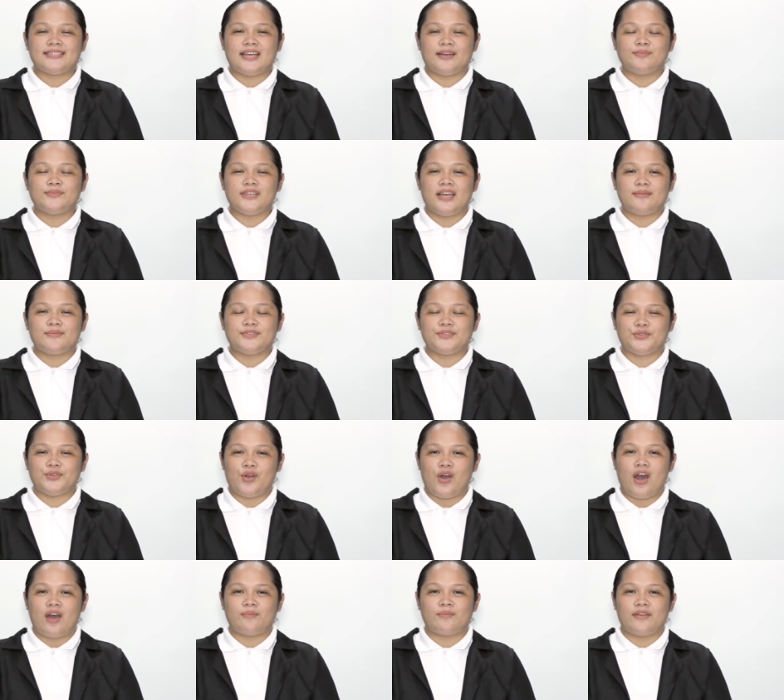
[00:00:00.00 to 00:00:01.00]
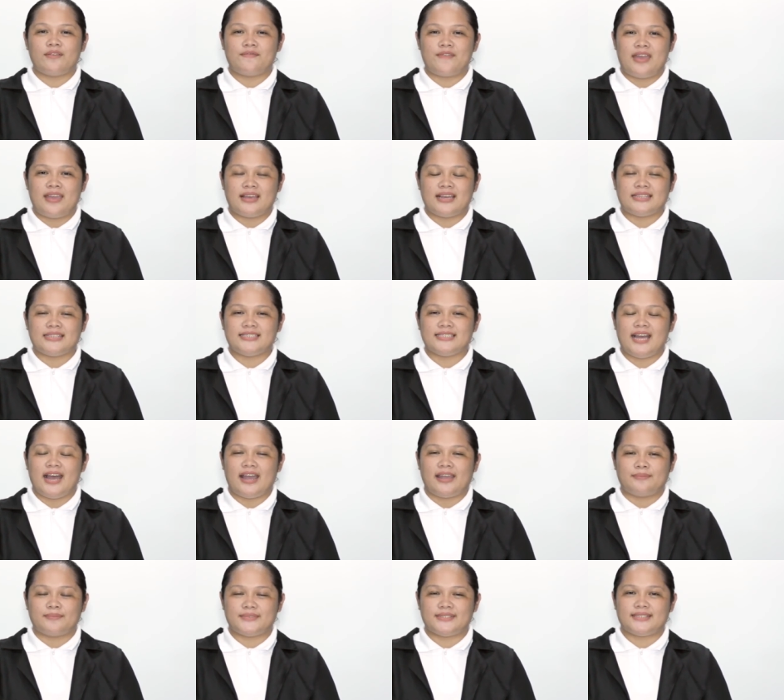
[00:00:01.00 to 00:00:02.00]
sometimes draw on my vacant
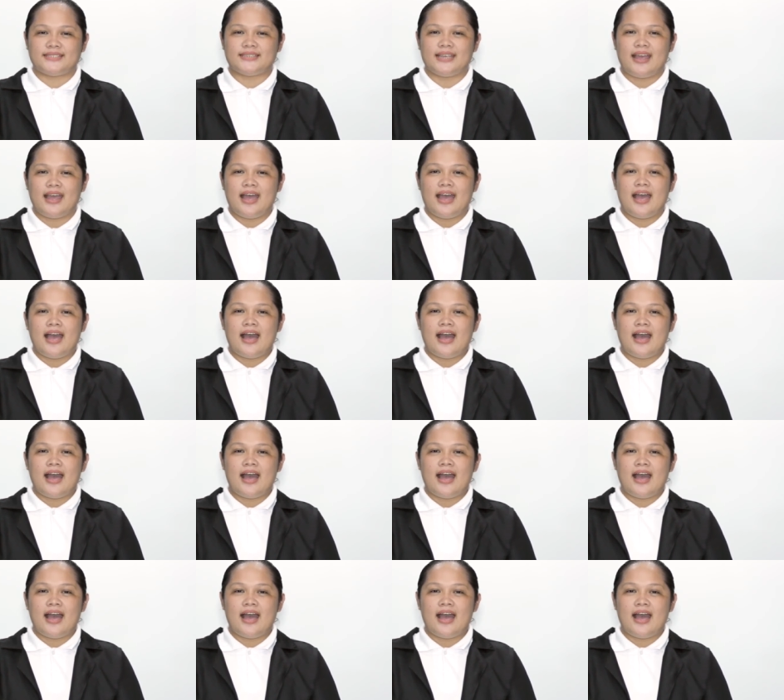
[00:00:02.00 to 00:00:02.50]
times.